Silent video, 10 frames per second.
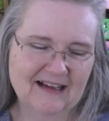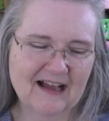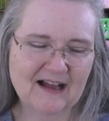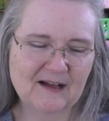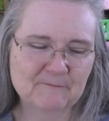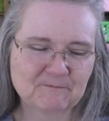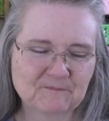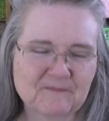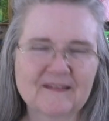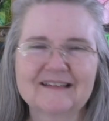
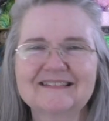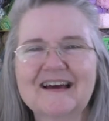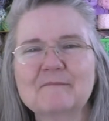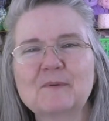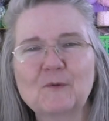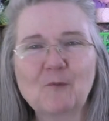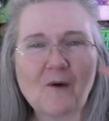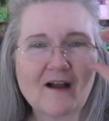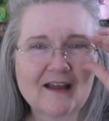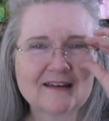Um, number
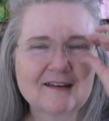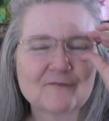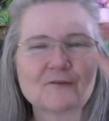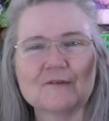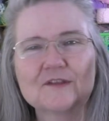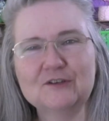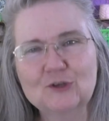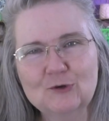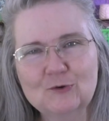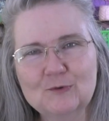one for the
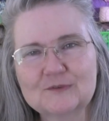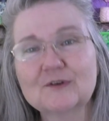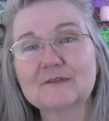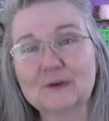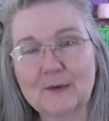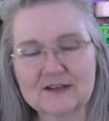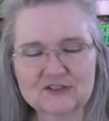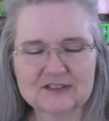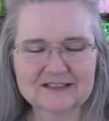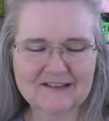new trivia
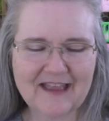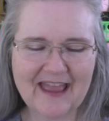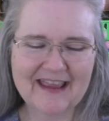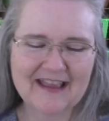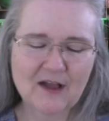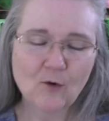questions, okay?